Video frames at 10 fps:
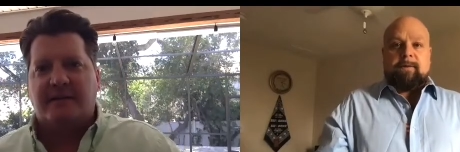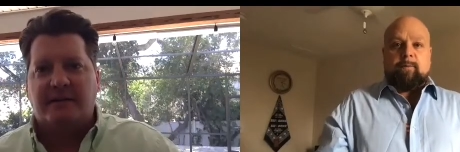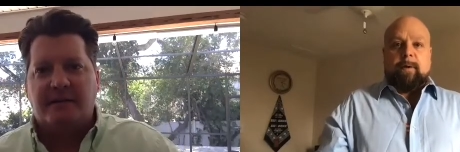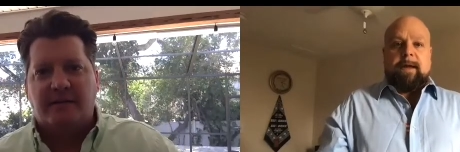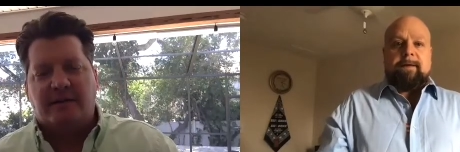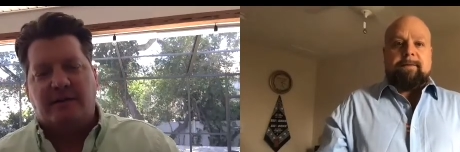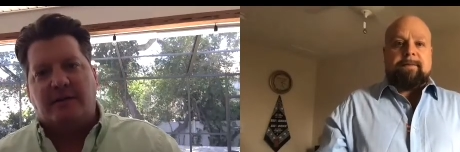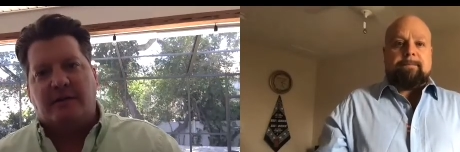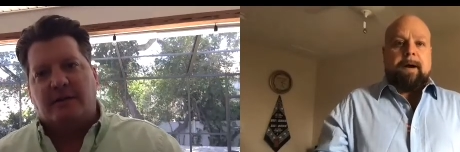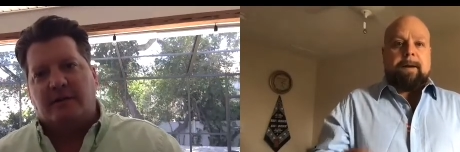
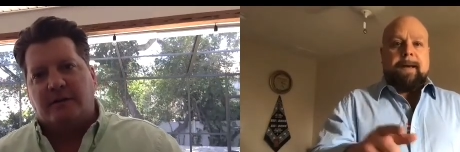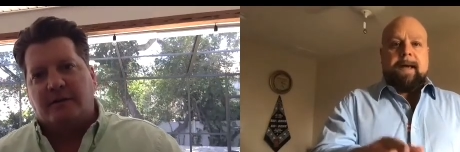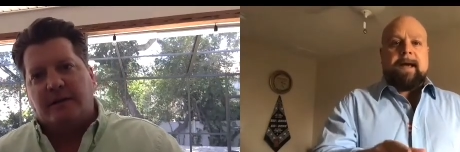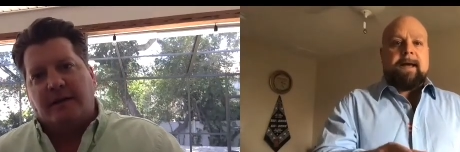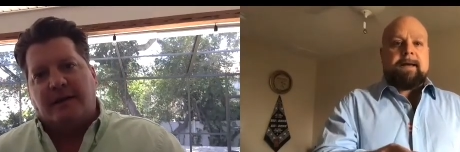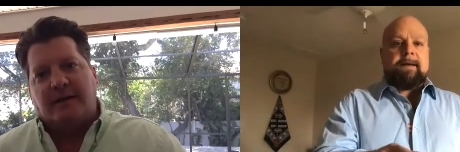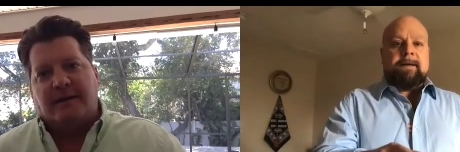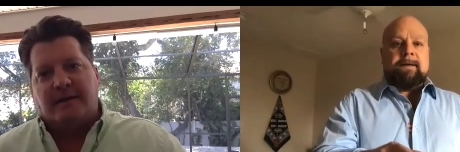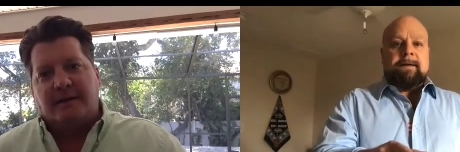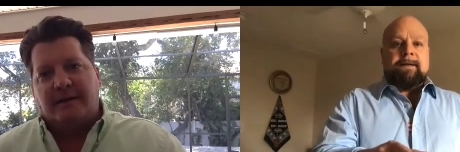Speaker 1: with my man,
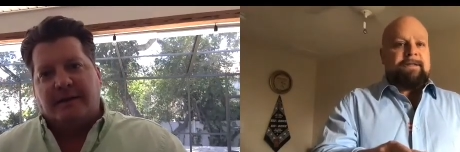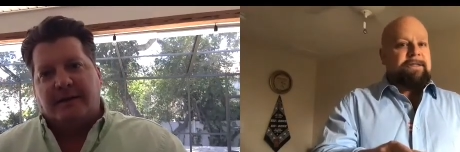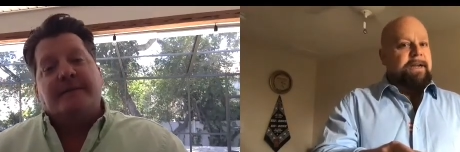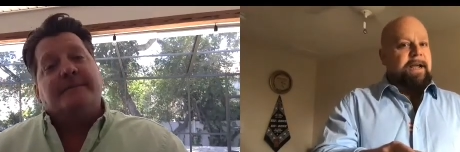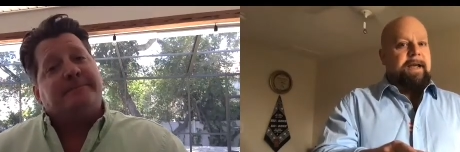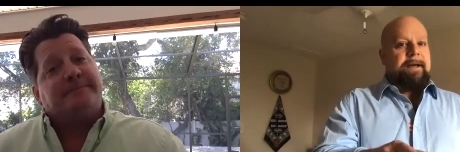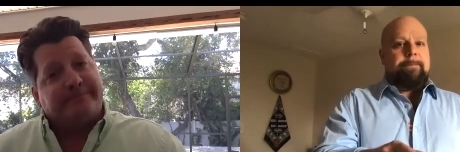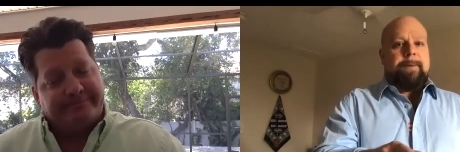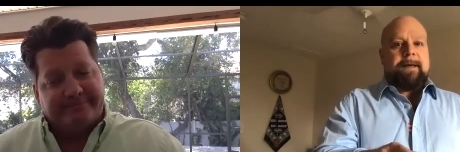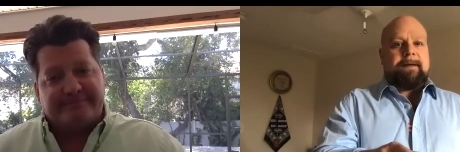
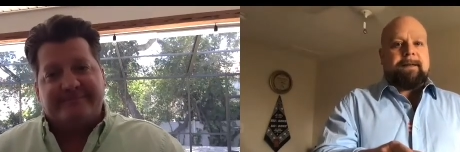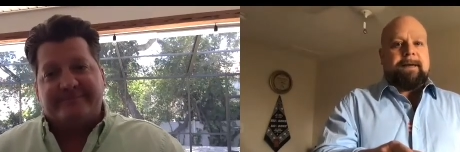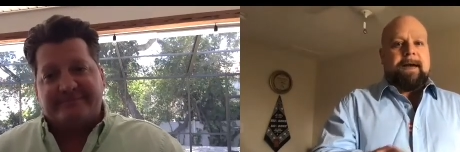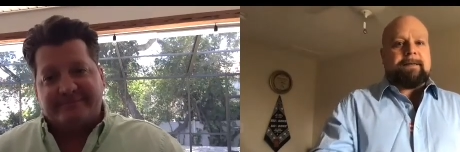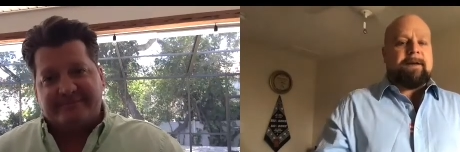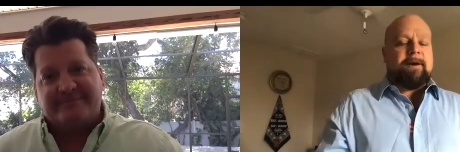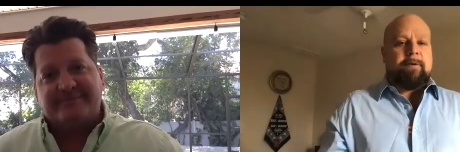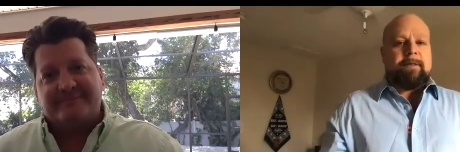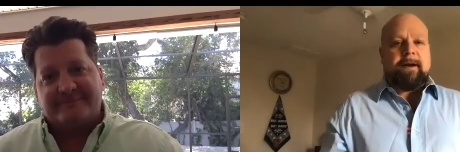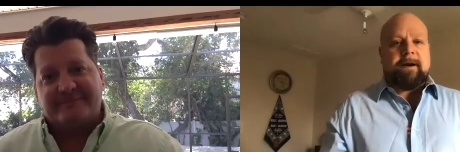Shane Pendley. How's it
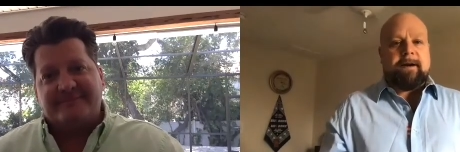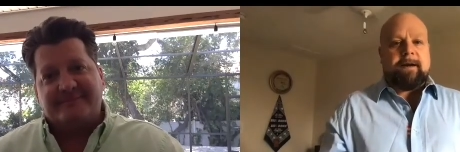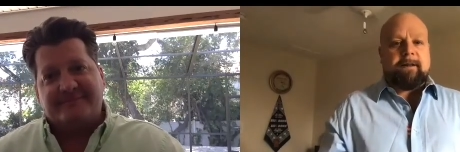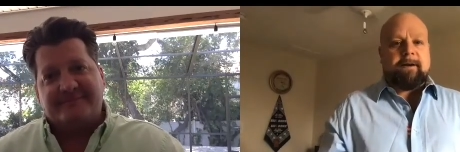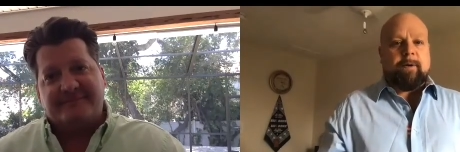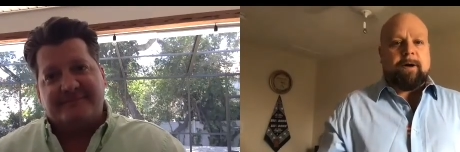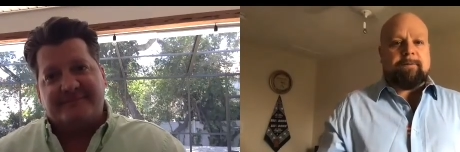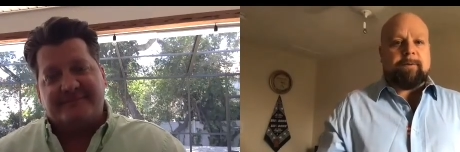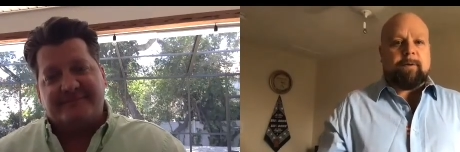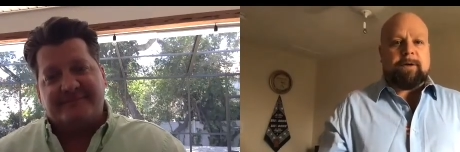going there in Clearwater,
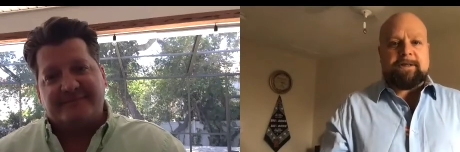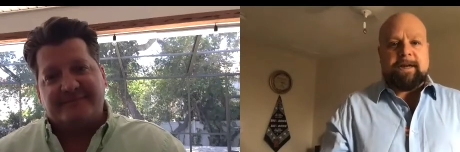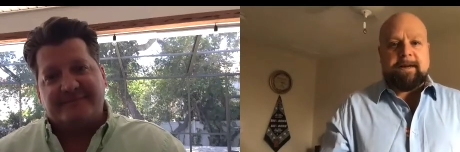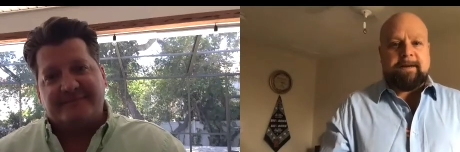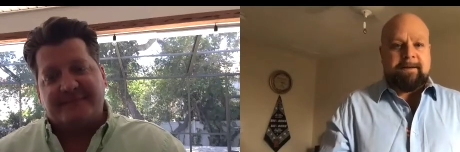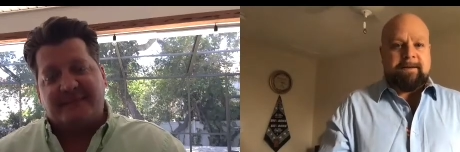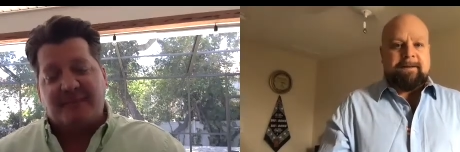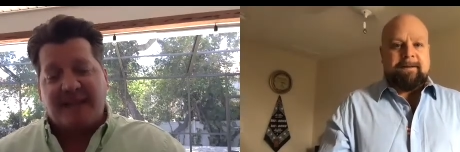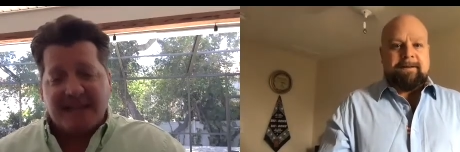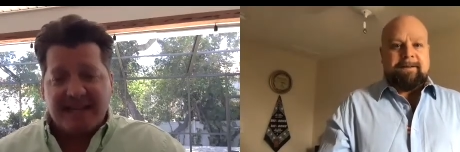Florida, Shane?
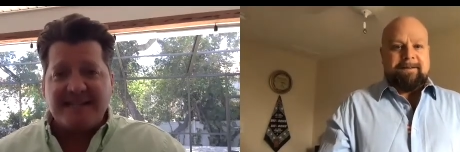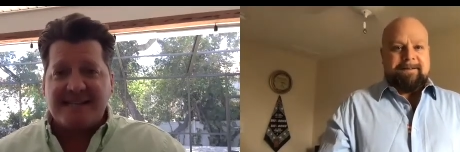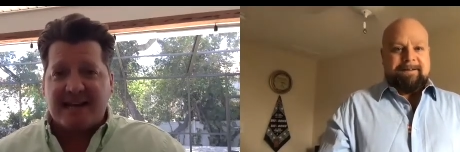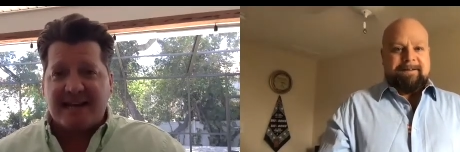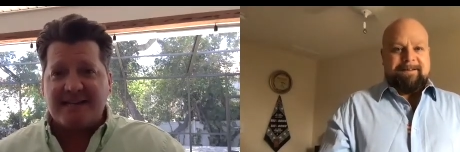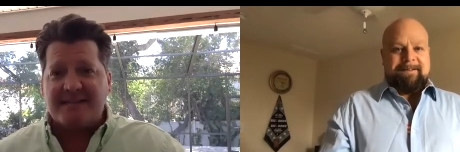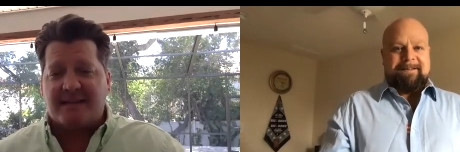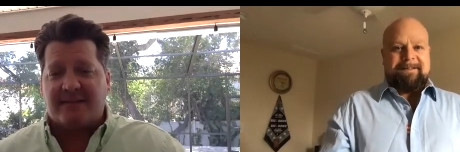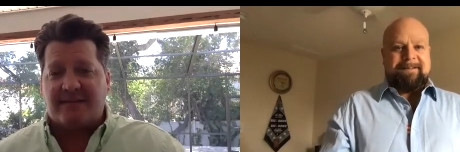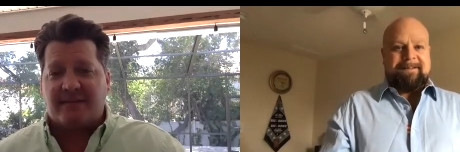
Speaker 2: And it's nice.
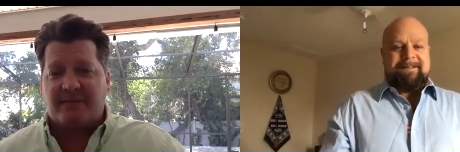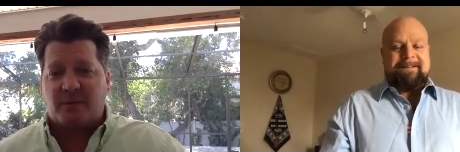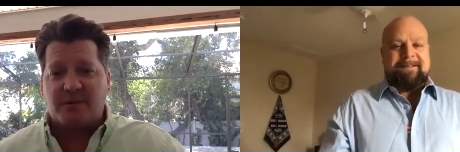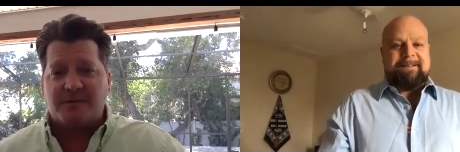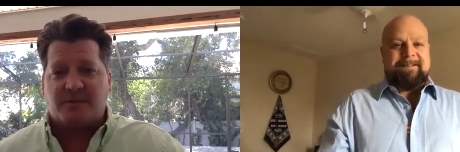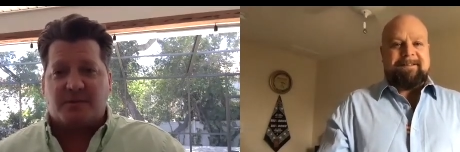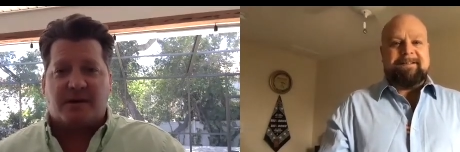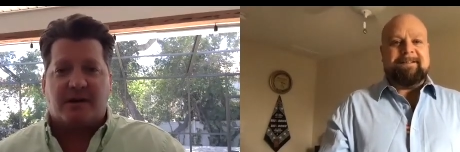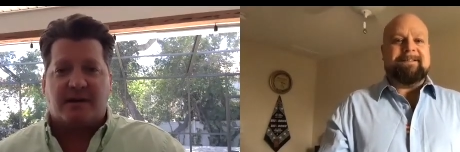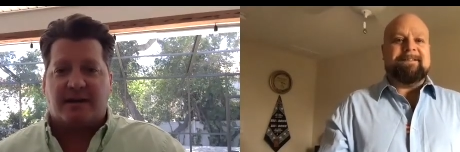Of, of course, we're
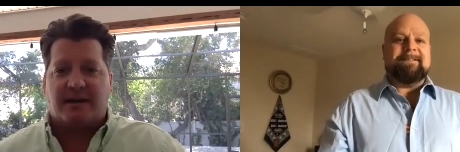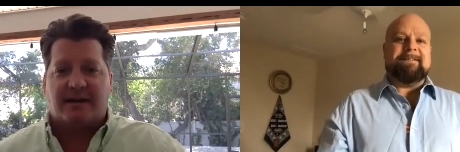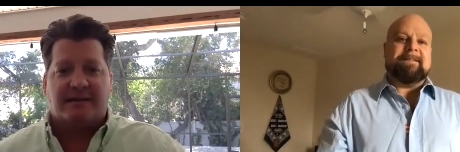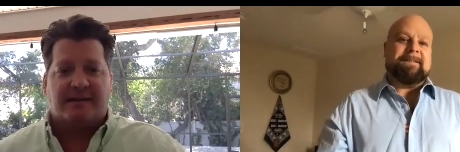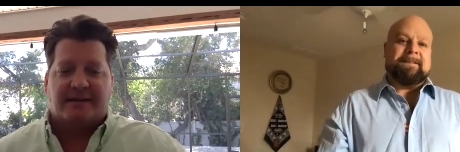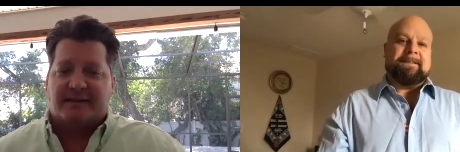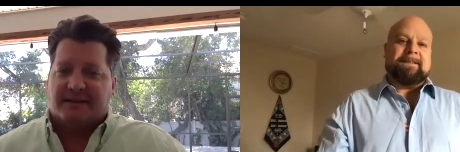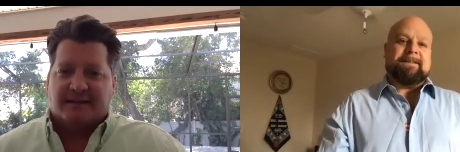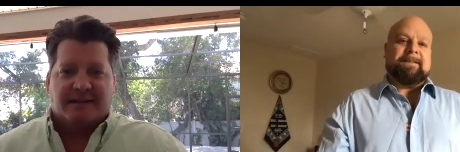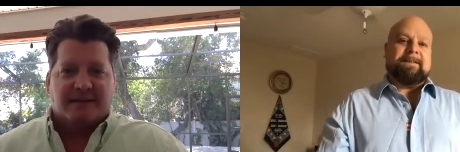all uh,
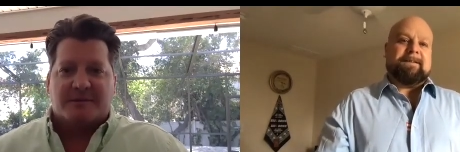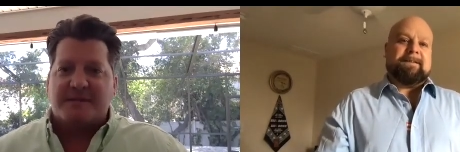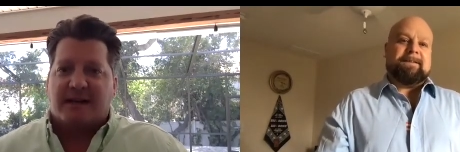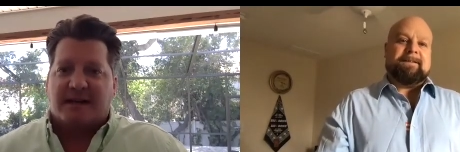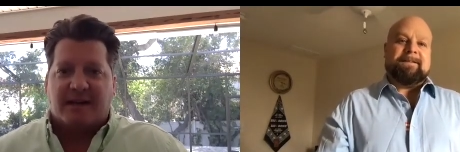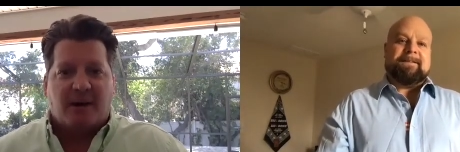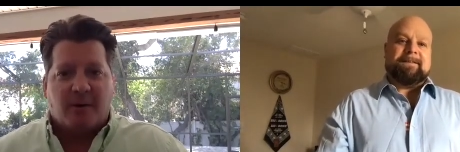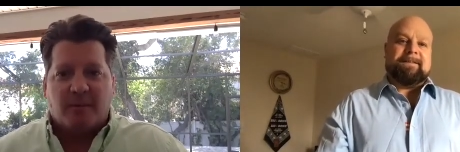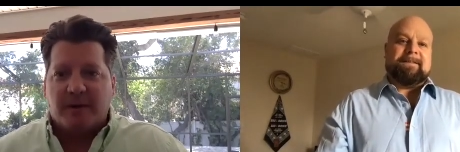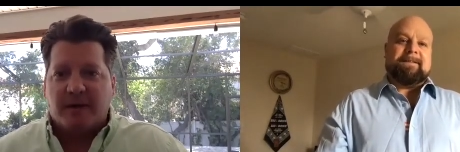we're stuck in
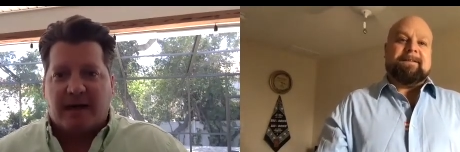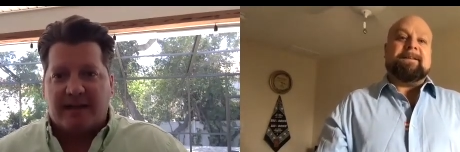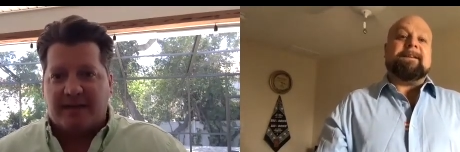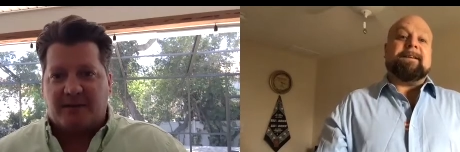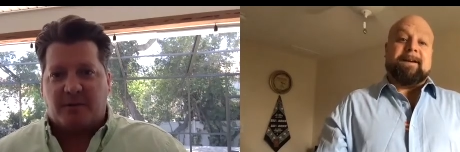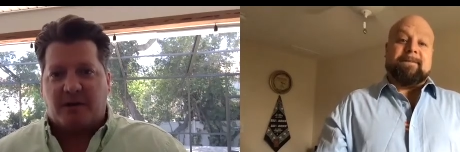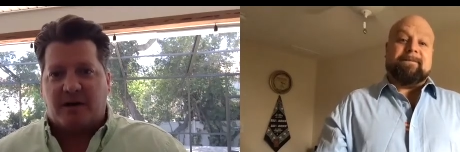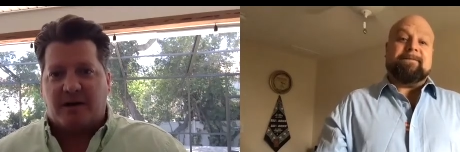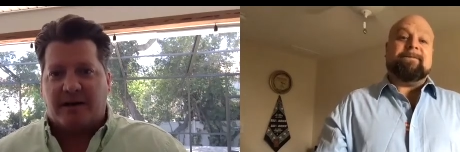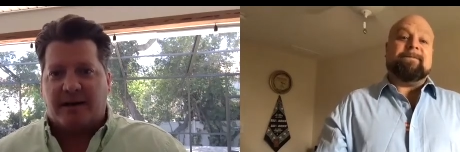home. I think we're
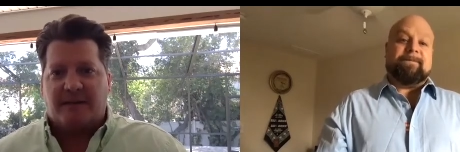all uh,